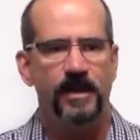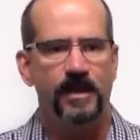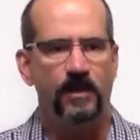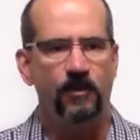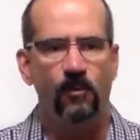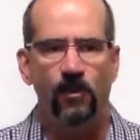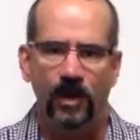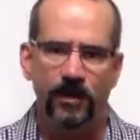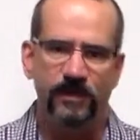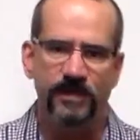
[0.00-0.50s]
and
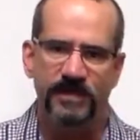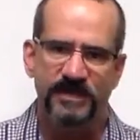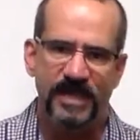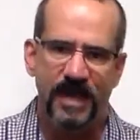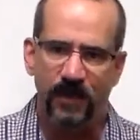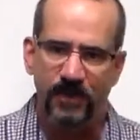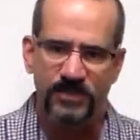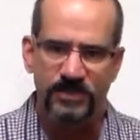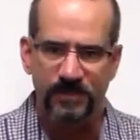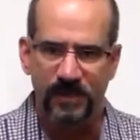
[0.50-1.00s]
a wandering
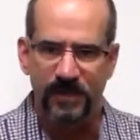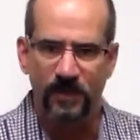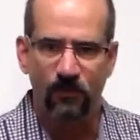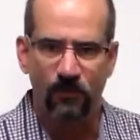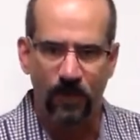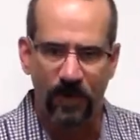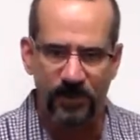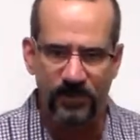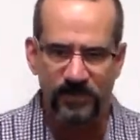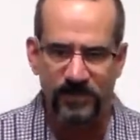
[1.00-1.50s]
Taoist
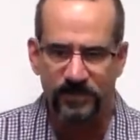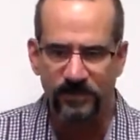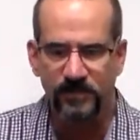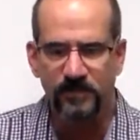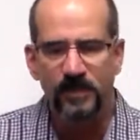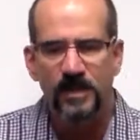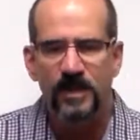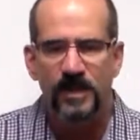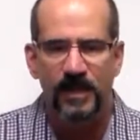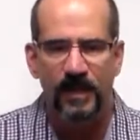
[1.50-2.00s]
monk wanders
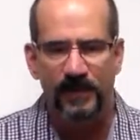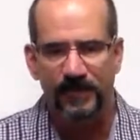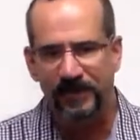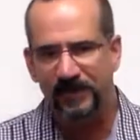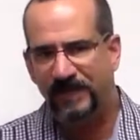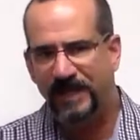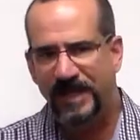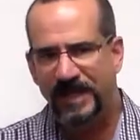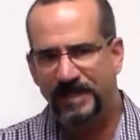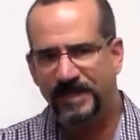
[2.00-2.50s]
through, and the
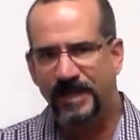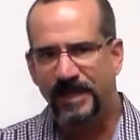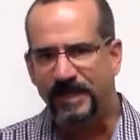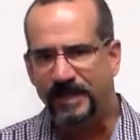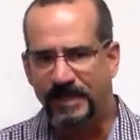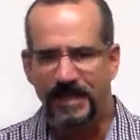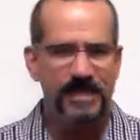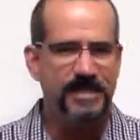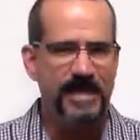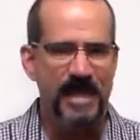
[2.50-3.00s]
clan kind
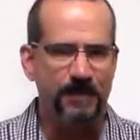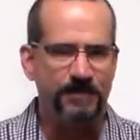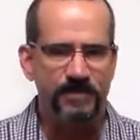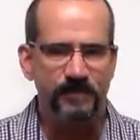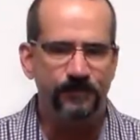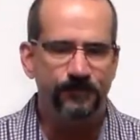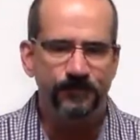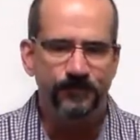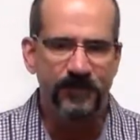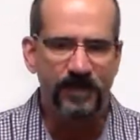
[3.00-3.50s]
of kidnaps him.